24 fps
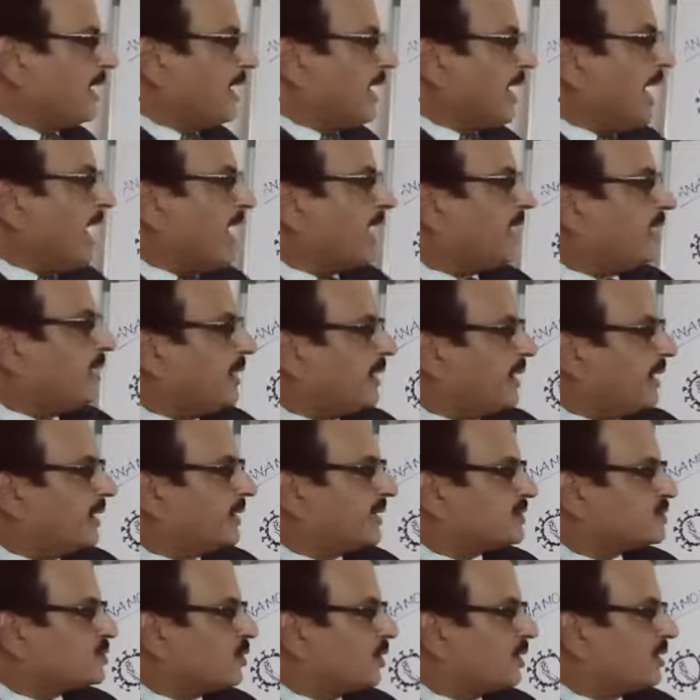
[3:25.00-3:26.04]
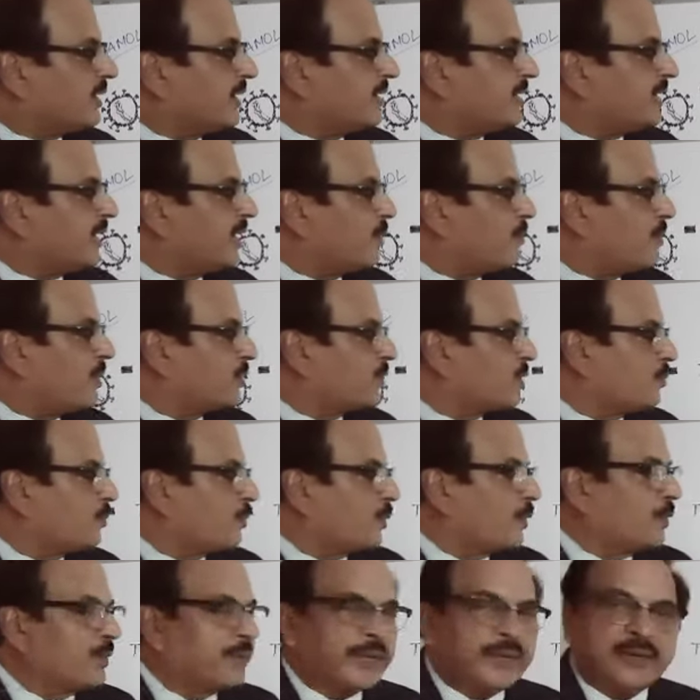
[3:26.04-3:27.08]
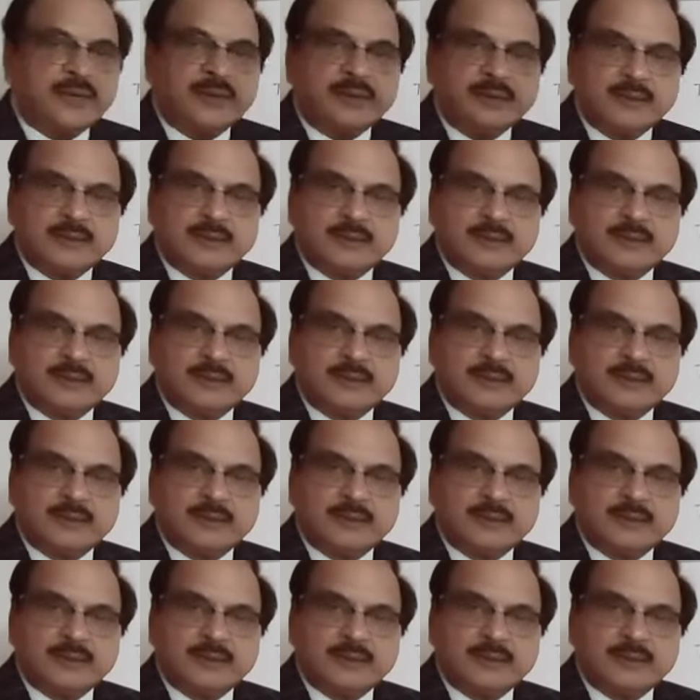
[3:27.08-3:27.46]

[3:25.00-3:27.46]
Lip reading: And it has got little amount of protein.